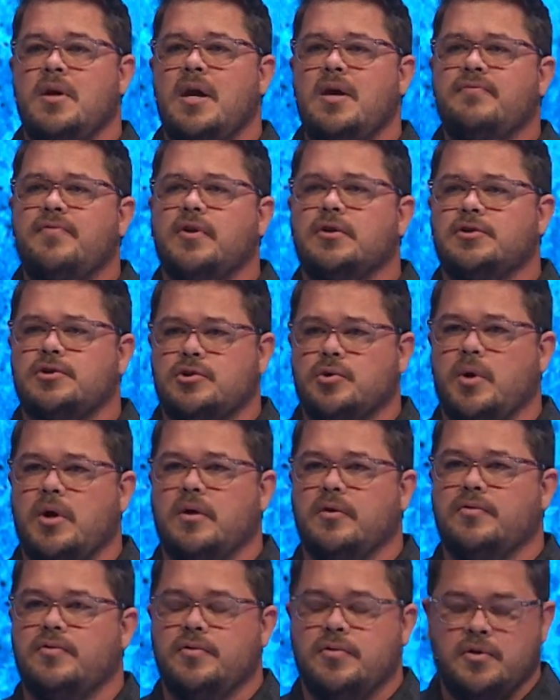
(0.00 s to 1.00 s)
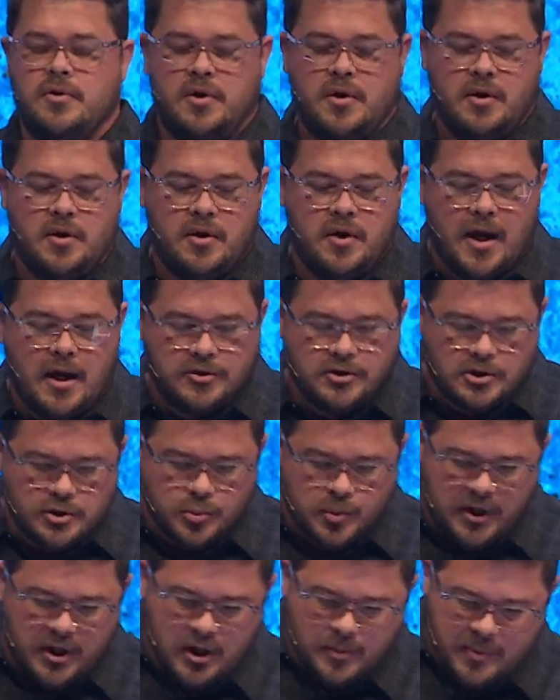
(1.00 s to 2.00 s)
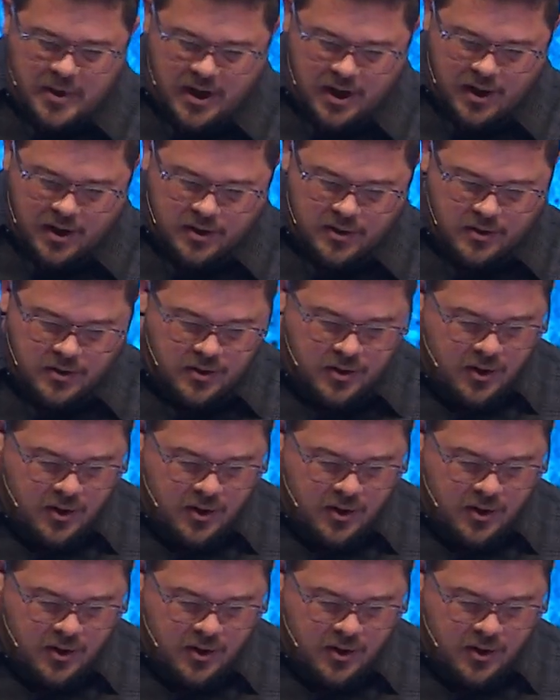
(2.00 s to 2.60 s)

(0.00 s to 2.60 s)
in verse 12. I'll just read them again.